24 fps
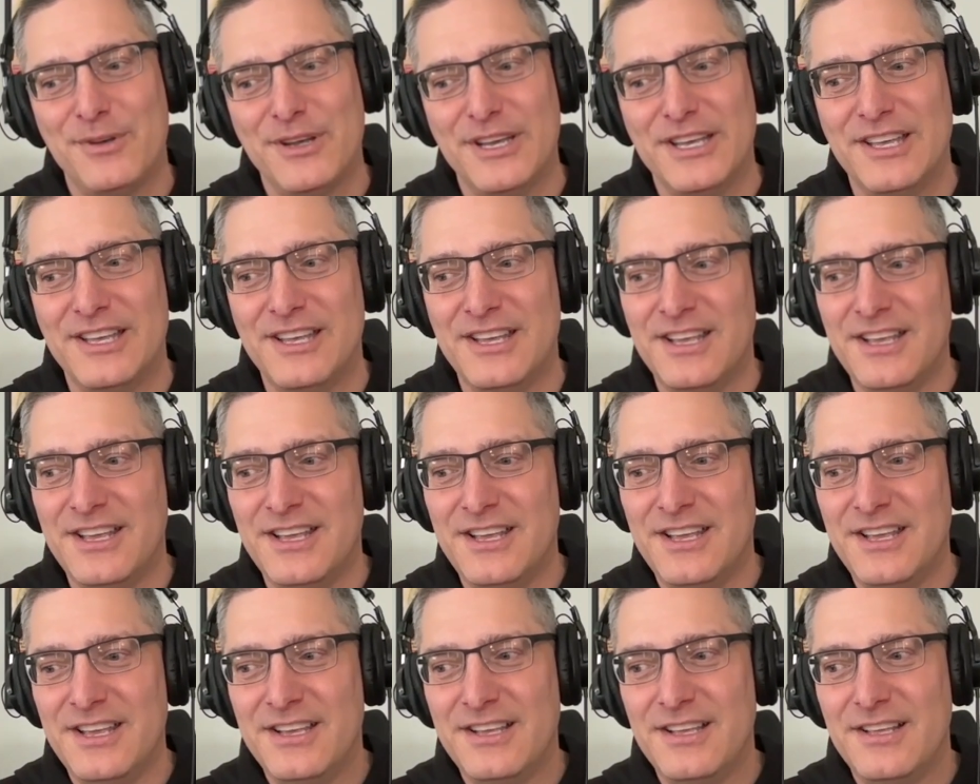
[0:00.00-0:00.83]
But
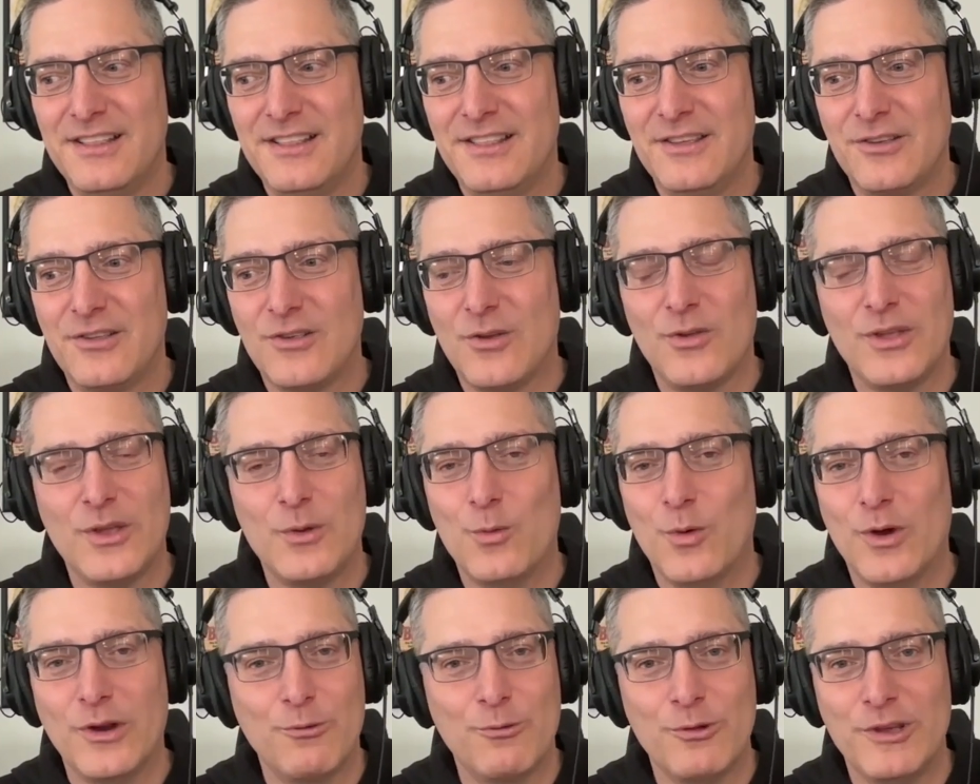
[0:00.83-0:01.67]
there's only
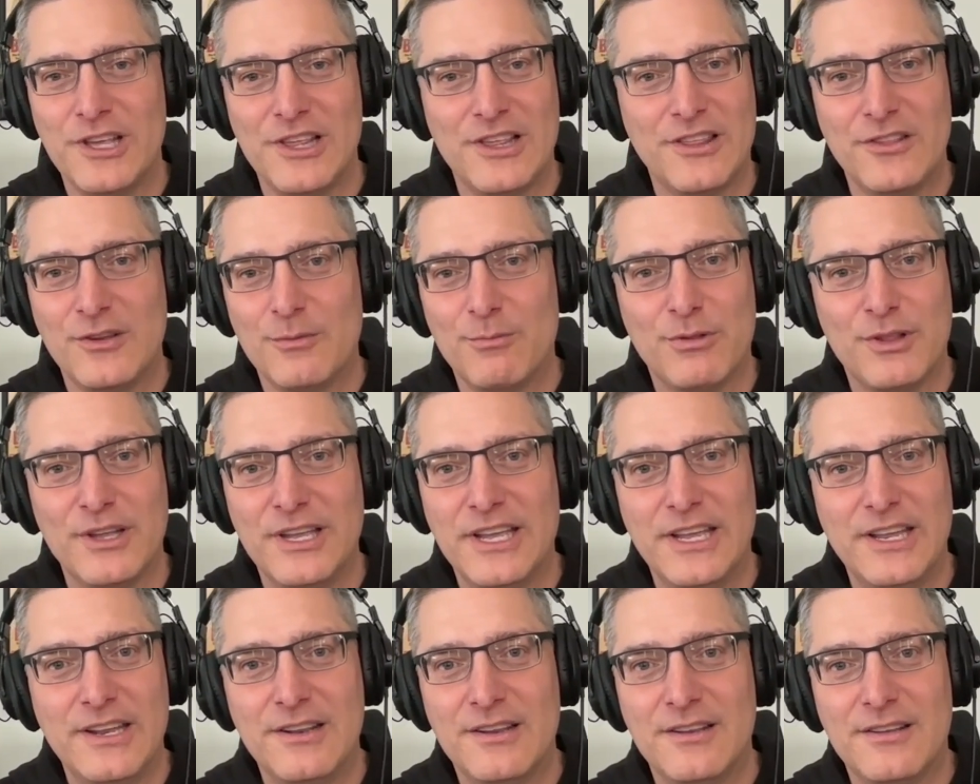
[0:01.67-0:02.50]
one reason they're
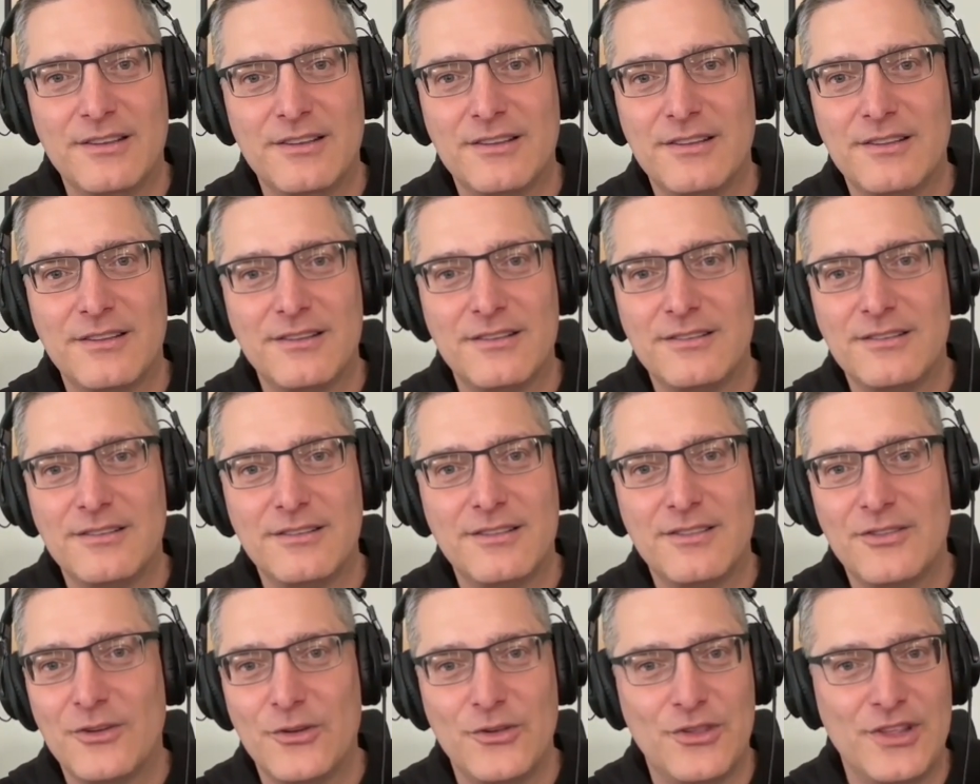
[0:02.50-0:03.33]
playing
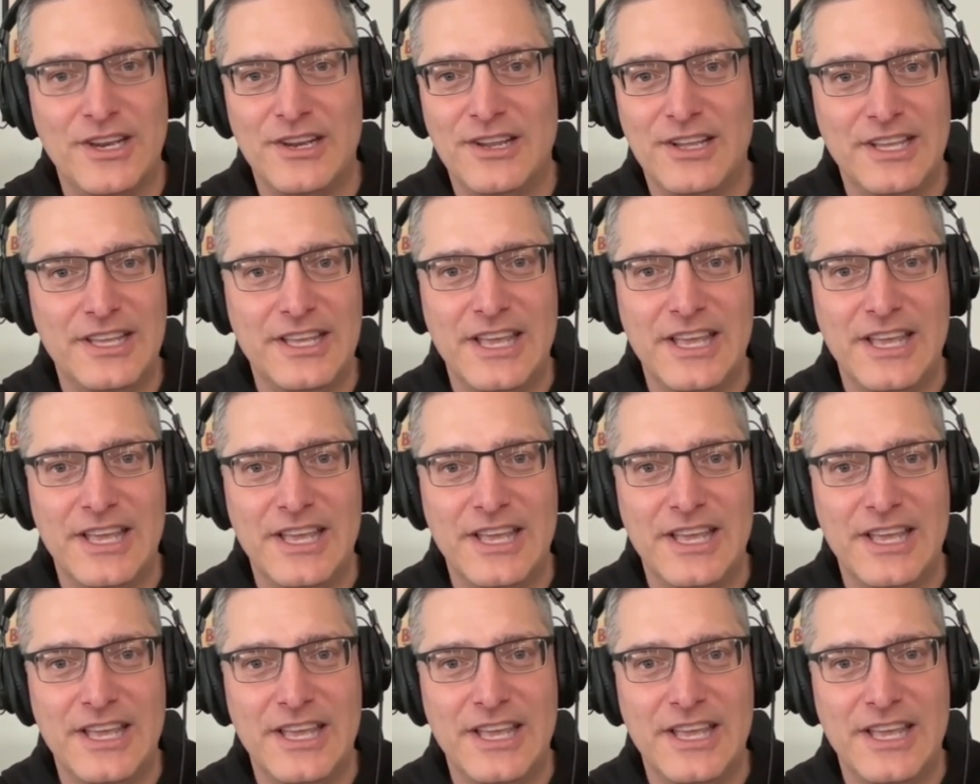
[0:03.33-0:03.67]
Thursday night